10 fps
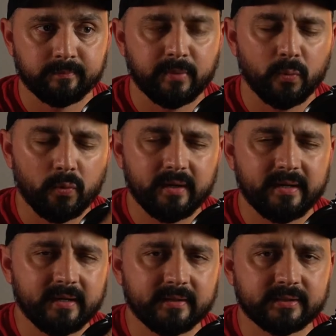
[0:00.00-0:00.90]
But what
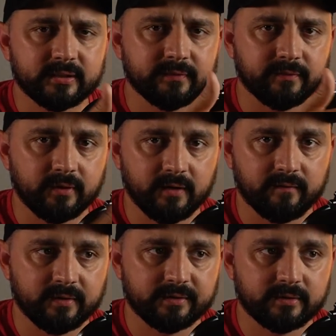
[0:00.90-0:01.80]
is
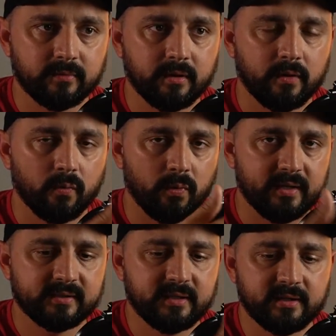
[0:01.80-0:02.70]
forgiveness? What
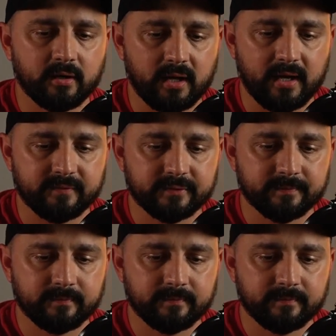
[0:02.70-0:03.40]
is it in our lives?